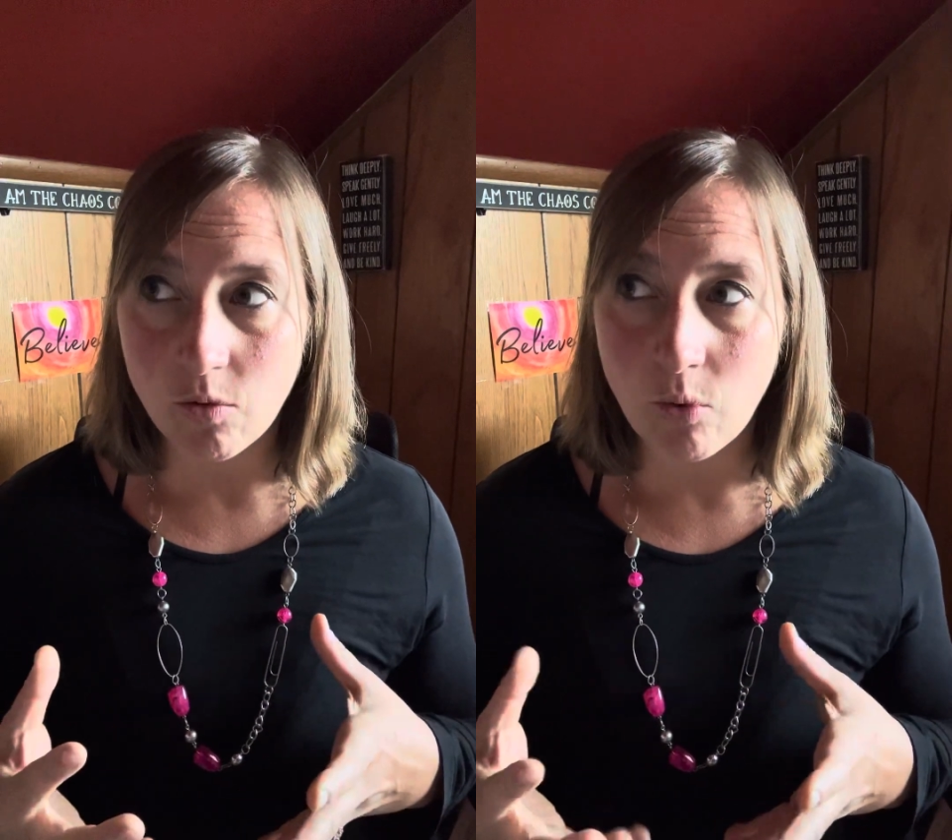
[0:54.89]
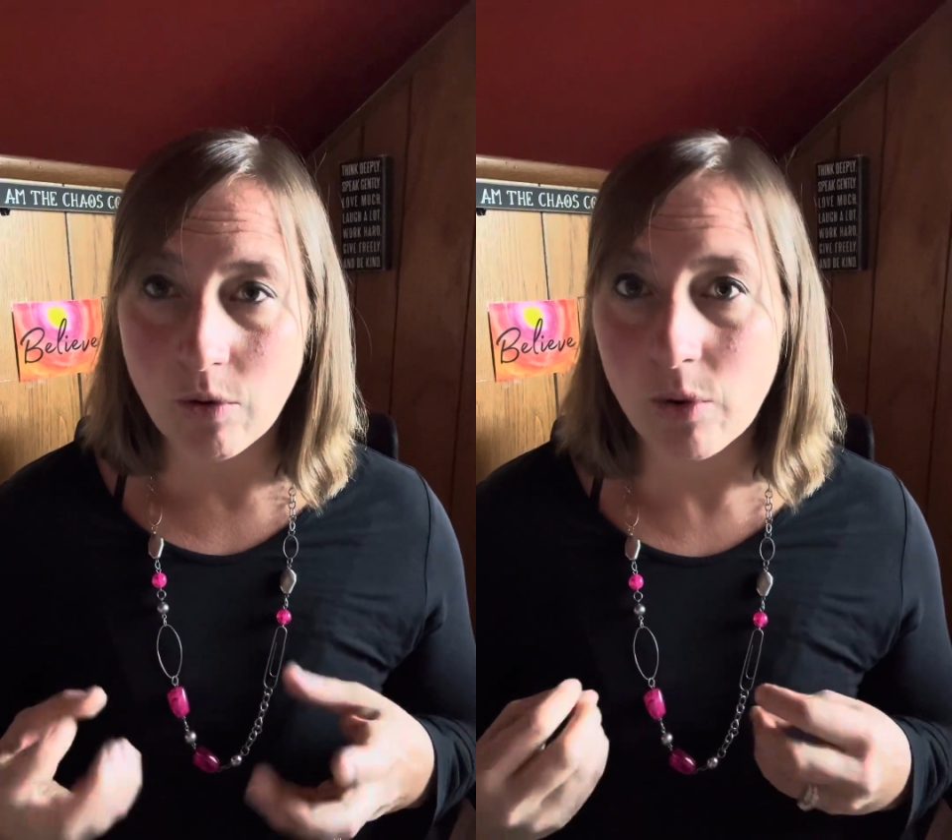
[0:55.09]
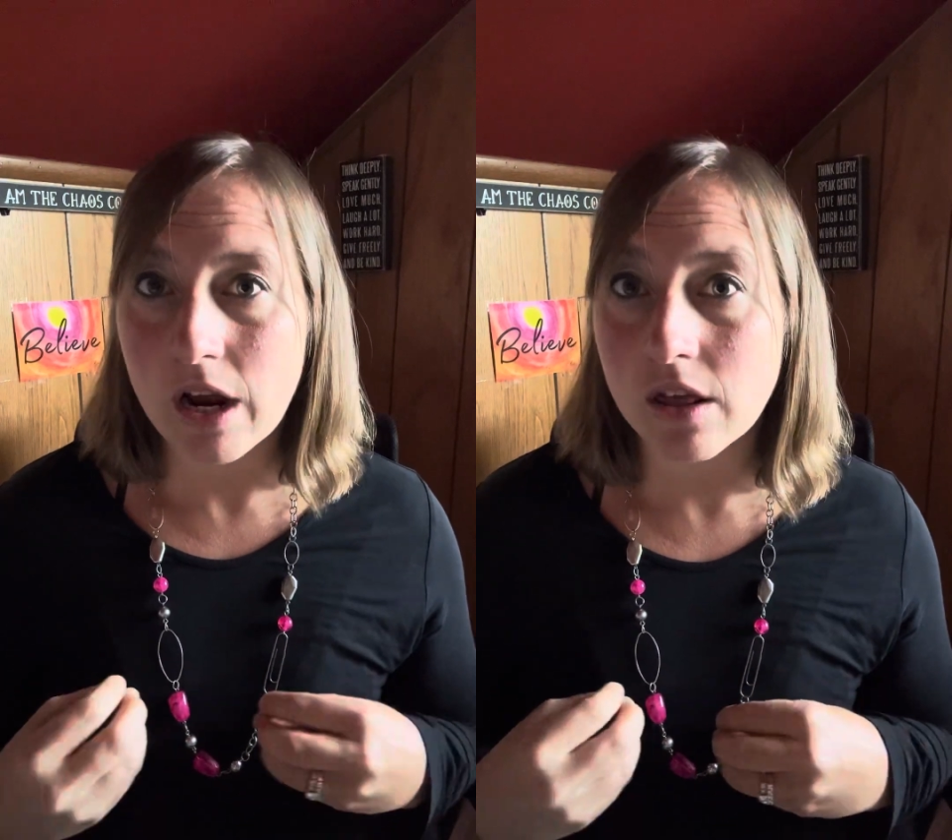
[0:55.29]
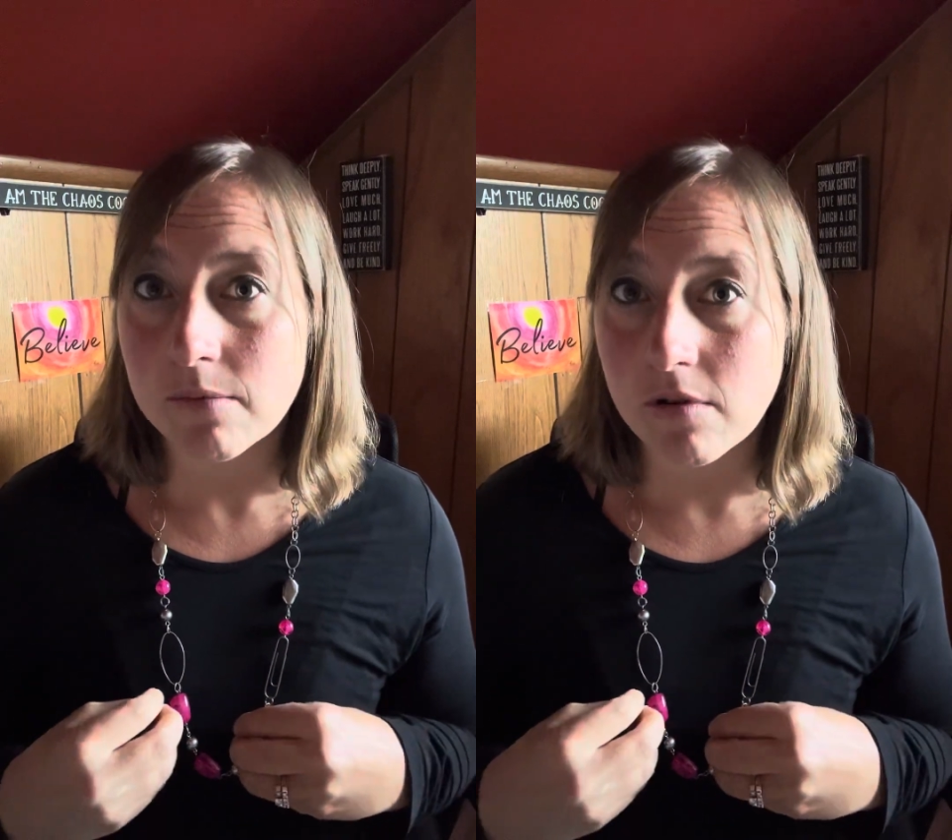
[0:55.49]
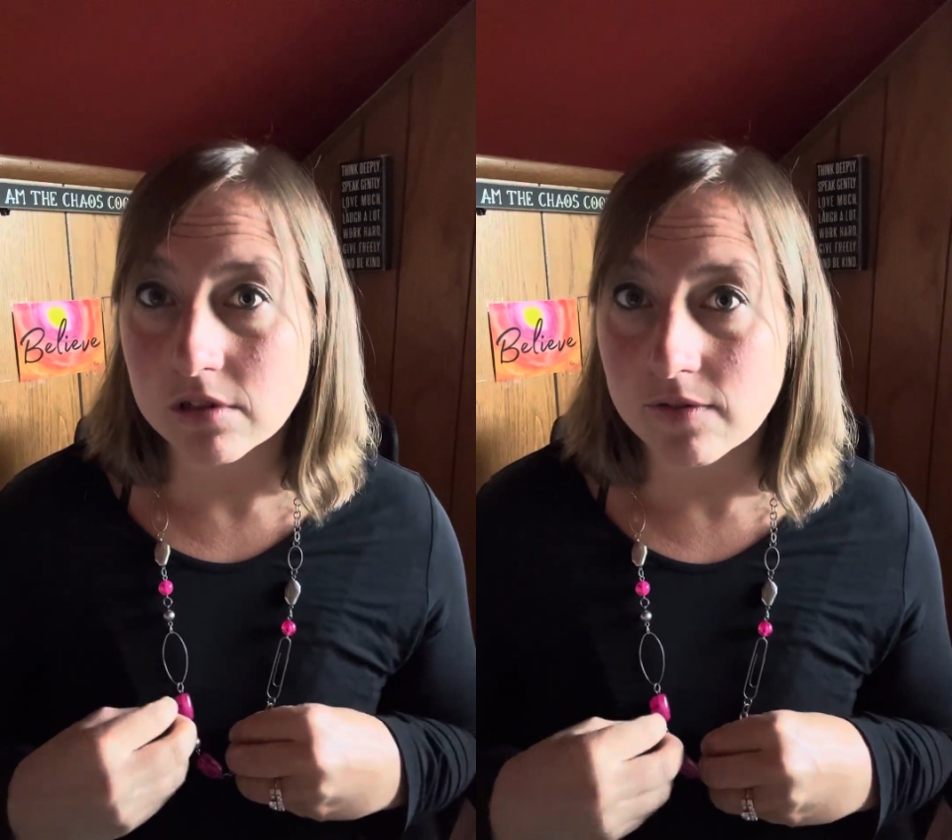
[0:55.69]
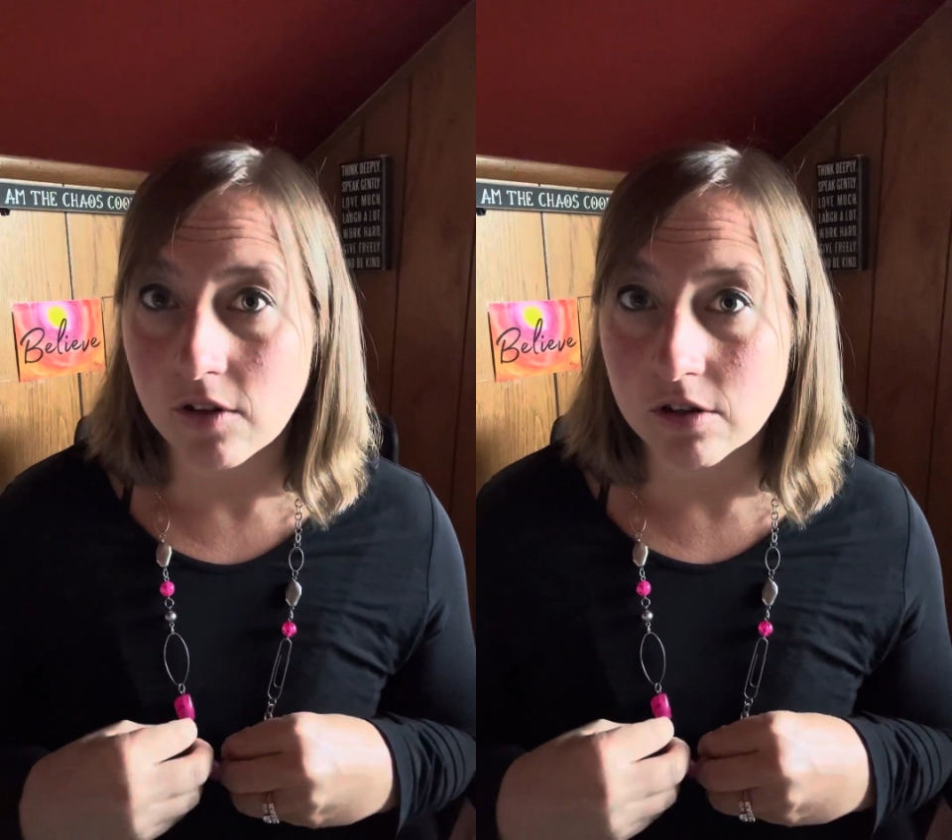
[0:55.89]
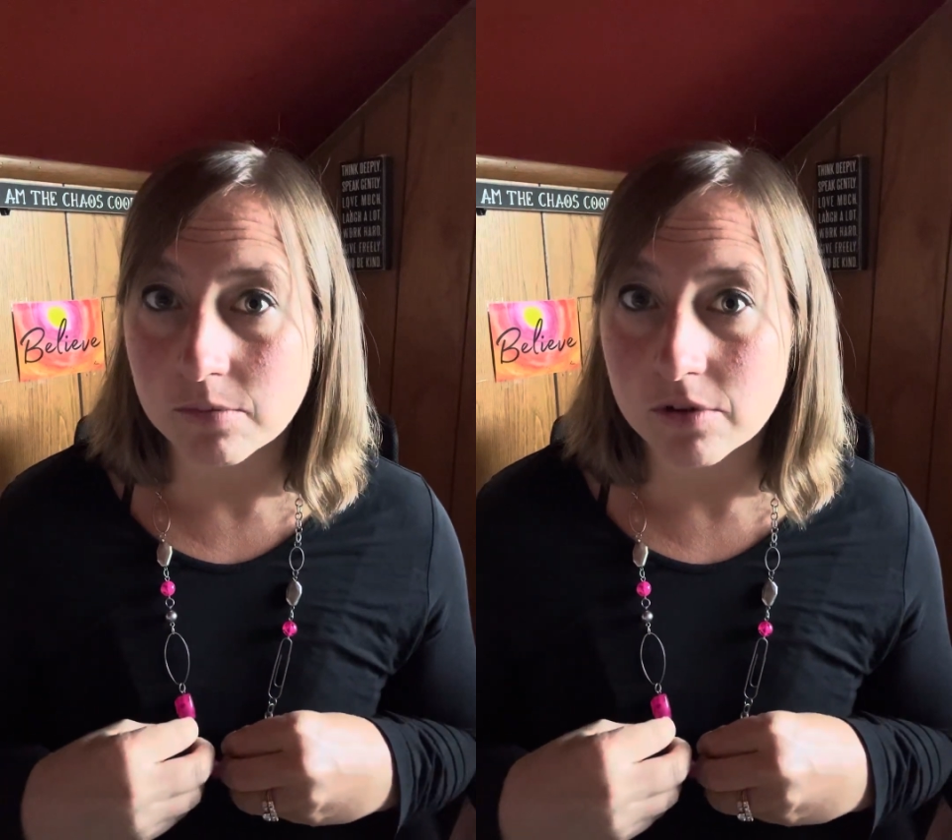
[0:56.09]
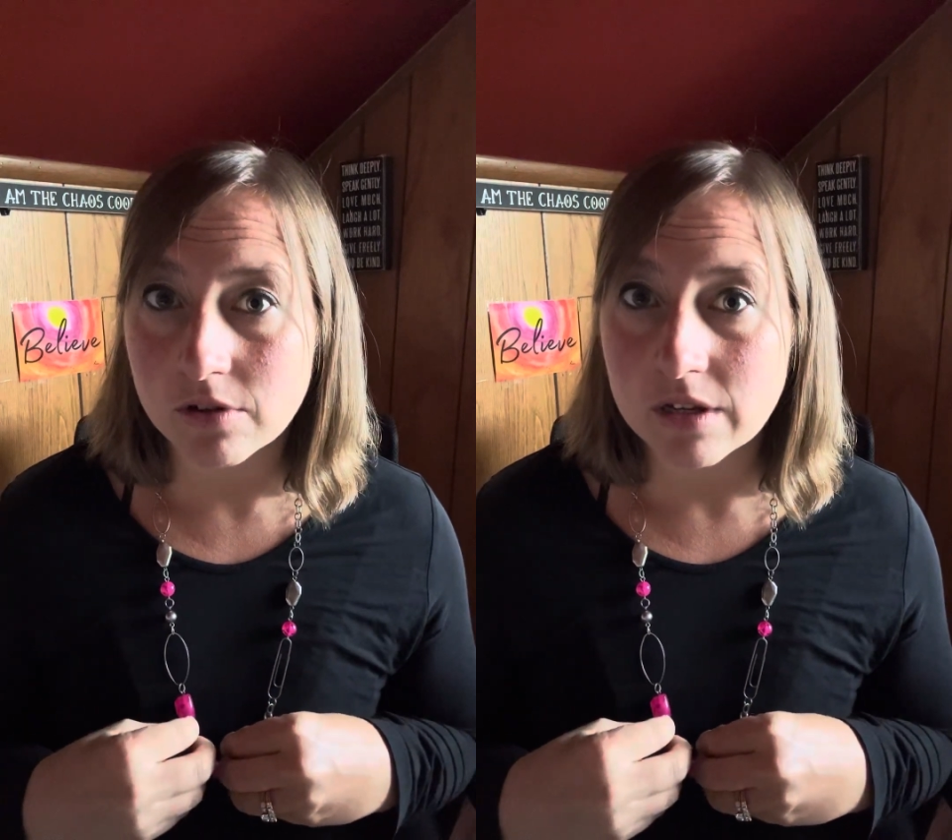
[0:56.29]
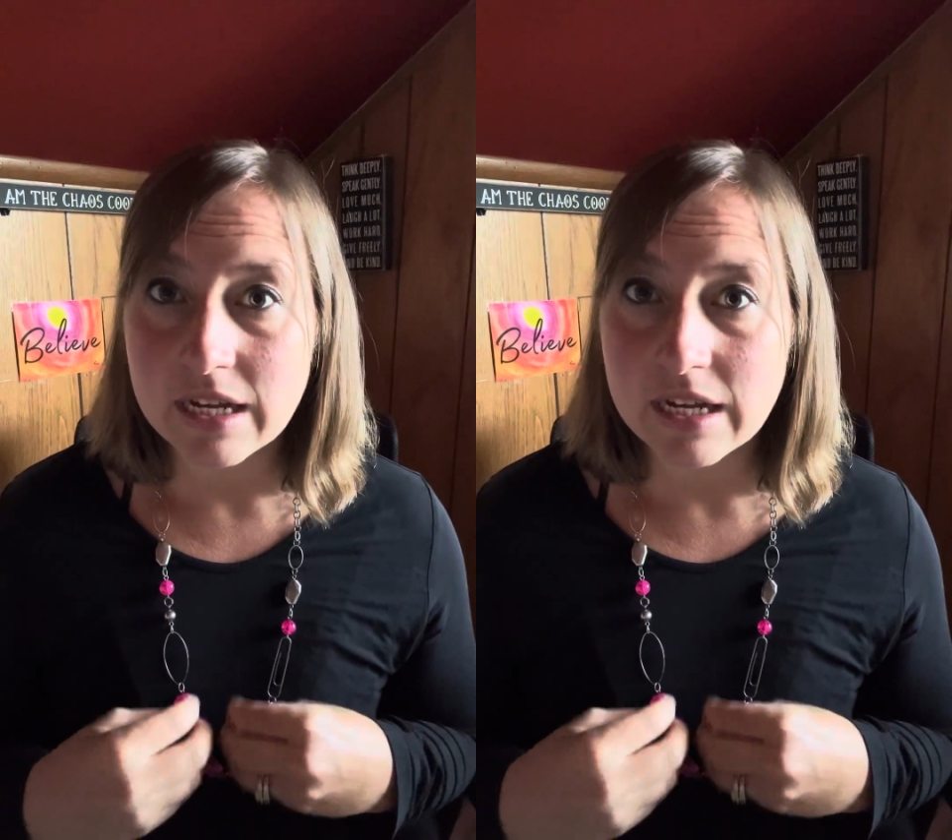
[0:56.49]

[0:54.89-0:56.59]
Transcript: when we are the most vulnerable.